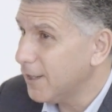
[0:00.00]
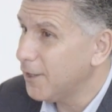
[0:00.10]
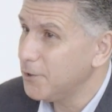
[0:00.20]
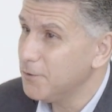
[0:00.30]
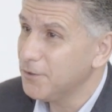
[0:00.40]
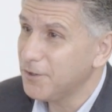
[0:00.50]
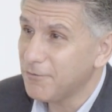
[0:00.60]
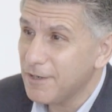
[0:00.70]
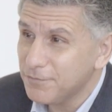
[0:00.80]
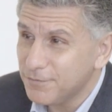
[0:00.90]
are you on the
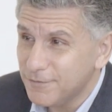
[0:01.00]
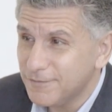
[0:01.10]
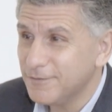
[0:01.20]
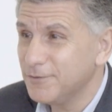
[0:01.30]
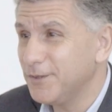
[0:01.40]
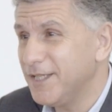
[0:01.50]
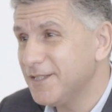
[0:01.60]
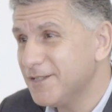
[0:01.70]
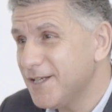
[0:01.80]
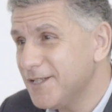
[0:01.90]
graph to
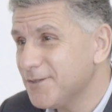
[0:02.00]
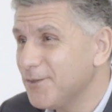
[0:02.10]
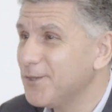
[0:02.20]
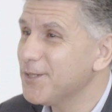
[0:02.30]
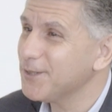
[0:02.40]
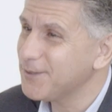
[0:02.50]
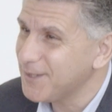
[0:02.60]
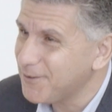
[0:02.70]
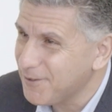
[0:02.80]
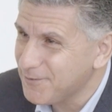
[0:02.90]
hit the date, or you're not
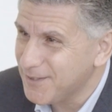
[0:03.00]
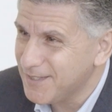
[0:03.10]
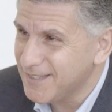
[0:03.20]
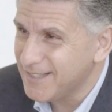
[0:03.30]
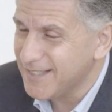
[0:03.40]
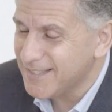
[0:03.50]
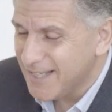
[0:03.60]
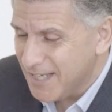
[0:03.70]
on the graph to hit the date?